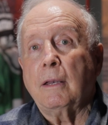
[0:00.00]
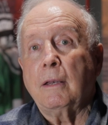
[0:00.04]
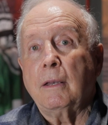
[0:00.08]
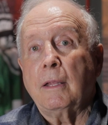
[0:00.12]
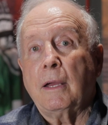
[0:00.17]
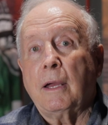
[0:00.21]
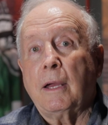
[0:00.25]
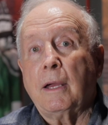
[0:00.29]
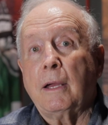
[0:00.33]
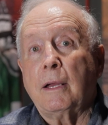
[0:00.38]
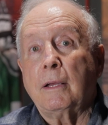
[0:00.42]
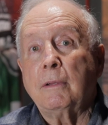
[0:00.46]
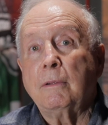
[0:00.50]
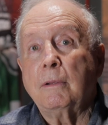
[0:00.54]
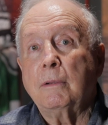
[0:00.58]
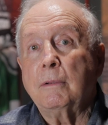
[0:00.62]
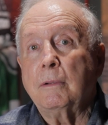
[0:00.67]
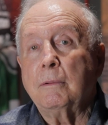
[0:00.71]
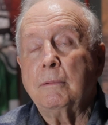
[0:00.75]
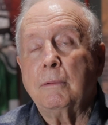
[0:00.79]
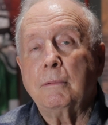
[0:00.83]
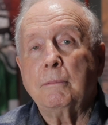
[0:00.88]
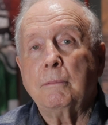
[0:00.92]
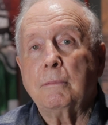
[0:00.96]
the
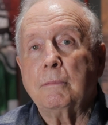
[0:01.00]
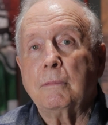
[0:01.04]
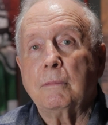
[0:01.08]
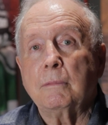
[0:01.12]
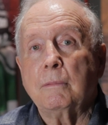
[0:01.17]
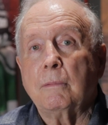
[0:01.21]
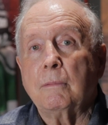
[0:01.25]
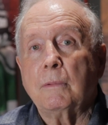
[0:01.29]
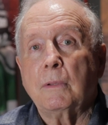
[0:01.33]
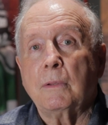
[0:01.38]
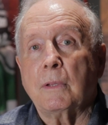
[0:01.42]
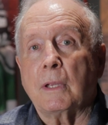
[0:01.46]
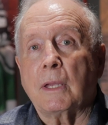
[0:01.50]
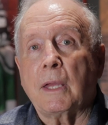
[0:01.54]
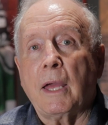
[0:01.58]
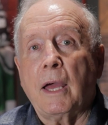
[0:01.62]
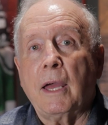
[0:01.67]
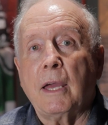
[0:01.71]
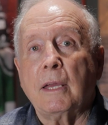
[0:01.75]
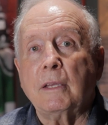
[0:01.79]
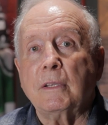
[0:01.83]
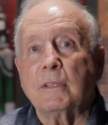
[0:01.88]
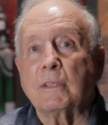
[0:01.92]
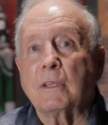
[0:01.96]

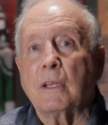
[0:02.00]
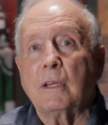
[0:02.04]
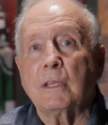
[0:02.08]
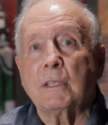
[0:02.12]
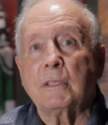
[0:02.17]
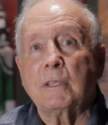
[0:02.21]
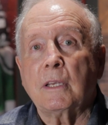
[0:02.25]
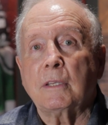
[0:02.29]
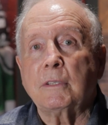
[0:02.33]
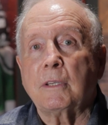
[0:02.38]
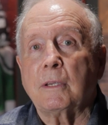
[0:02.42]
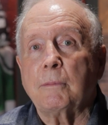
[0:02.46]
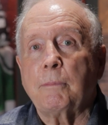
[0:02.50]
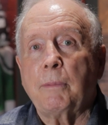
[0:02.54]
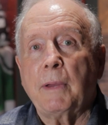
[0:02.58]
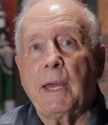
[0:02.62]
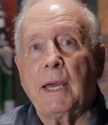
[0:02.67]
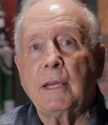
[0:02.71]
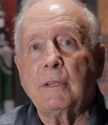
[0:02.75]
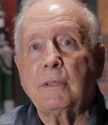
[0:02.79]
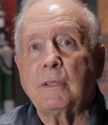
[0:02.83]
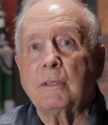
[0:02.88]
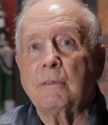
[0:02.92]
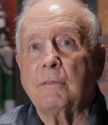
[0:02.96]
guy, he's got such a
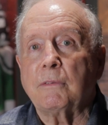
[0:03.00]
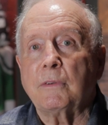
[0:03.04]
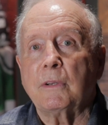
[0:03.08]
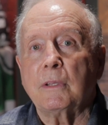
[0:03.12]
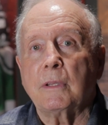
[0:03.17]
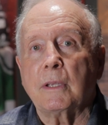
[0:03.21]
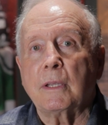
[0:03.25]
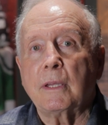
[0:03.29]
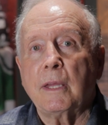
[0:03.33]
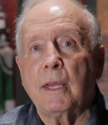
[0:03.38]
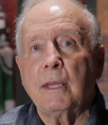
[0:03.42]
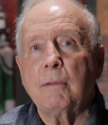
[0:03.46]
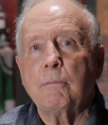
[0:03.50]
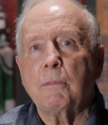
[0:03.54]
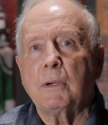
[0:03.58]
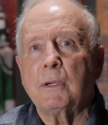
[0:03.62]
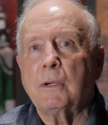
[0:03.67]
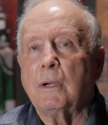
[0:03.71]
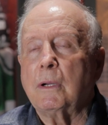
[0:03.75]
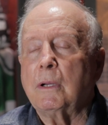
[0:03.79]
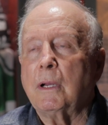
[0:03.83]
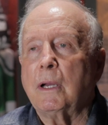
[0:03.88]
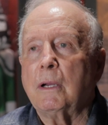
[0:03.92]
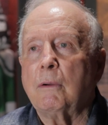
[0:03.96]
passion for the game,
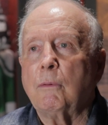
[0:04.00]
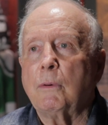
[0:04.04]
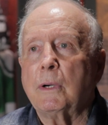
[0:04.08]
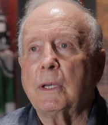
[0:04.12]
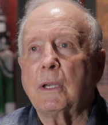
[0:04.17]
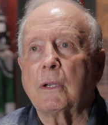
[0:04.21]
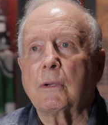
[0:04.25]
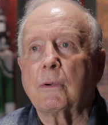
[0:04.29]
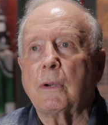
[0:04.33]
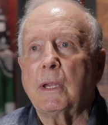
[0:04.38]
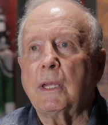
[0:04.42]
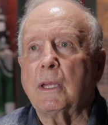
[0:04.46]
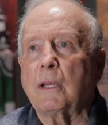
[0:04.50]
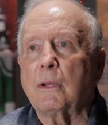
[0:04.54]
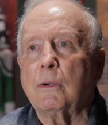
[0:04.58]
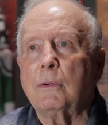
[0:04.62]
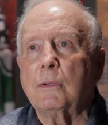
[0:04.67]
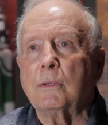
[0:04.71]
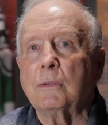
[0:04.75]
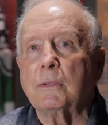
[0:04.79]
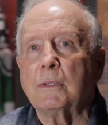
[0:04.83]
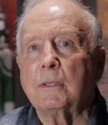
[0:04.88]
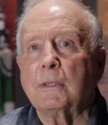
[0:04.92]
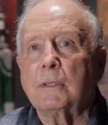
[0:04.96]
but what a great coach.